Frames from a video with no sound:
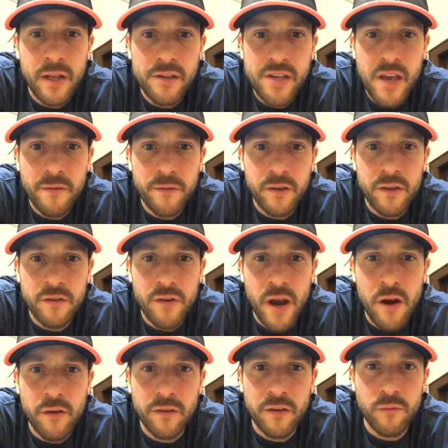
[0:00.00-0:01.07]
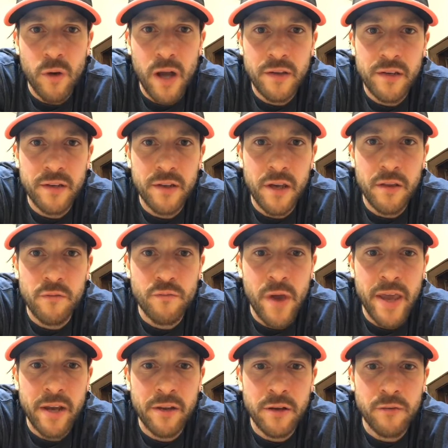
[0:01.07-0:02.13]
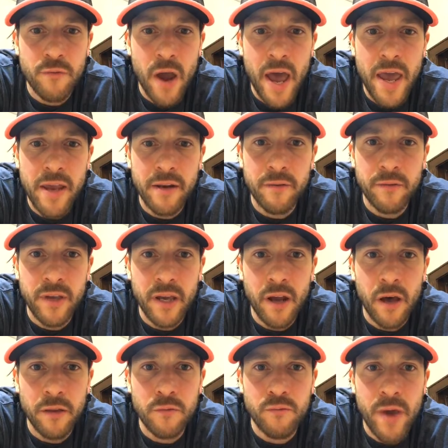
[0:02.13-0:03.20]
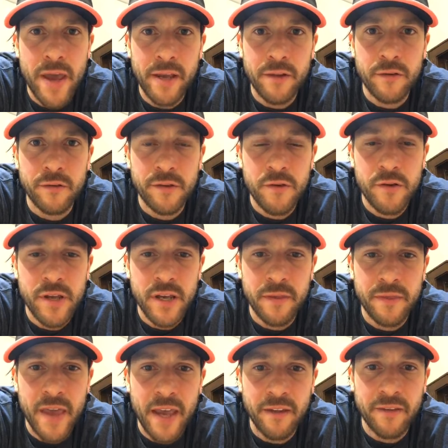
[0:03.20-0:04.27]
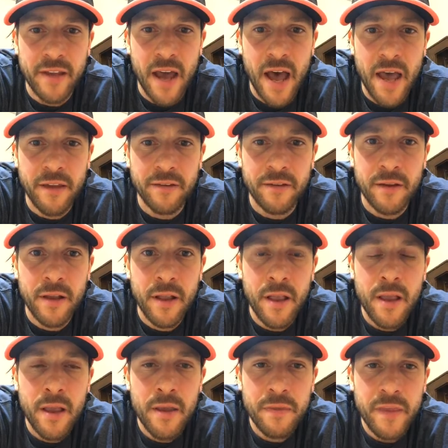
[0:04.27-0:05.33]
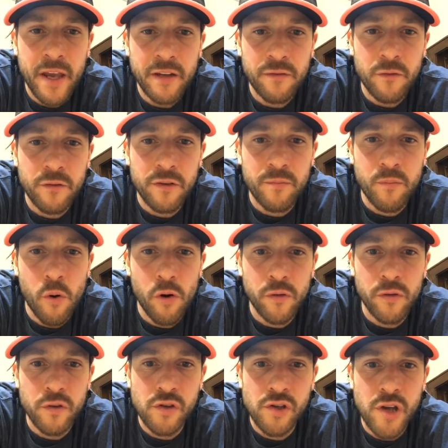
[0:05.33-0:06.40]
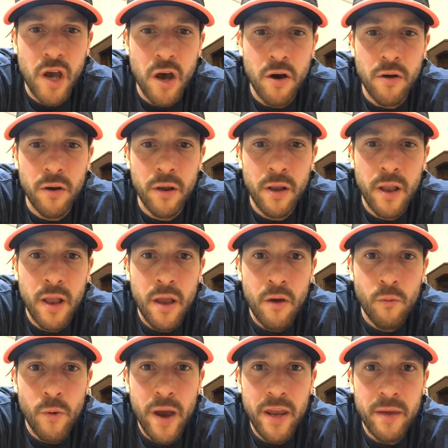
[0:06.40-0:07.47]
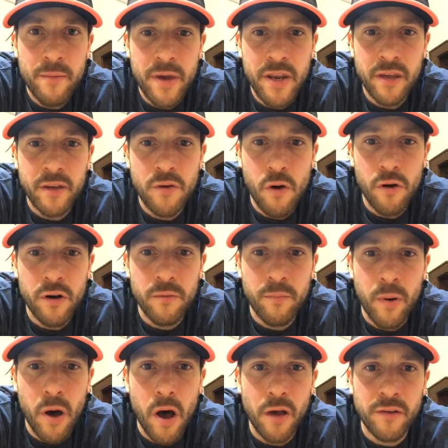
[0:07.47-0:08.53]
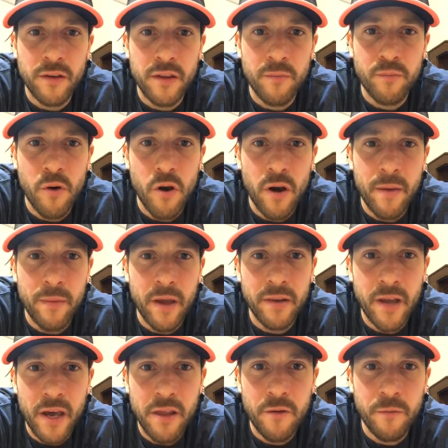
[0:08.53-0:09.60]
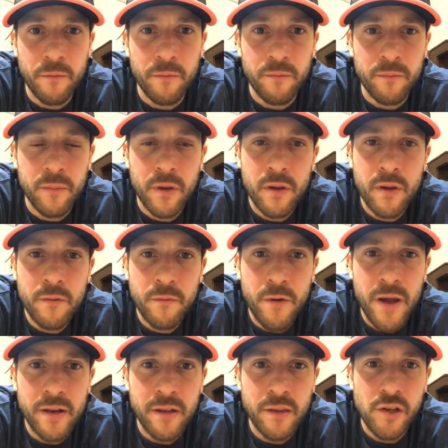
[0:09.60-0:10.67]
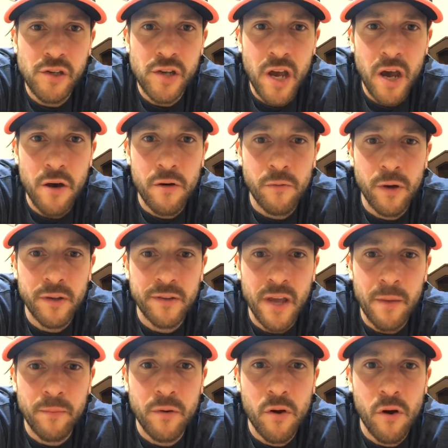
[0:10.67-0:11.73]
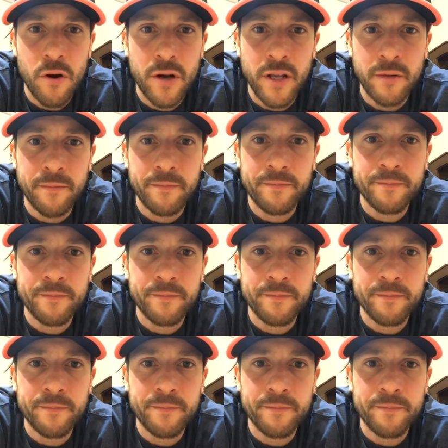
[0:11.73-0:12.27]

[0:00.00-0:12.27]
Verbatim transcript: Jeff Contreras is watching, another regular, right? Got all the regulars tuning in. Thanks, guys. Thanks for supporting the show. Wait a minute, Gordon Paul's on the program. Another friend of the show. What's up, Gordon?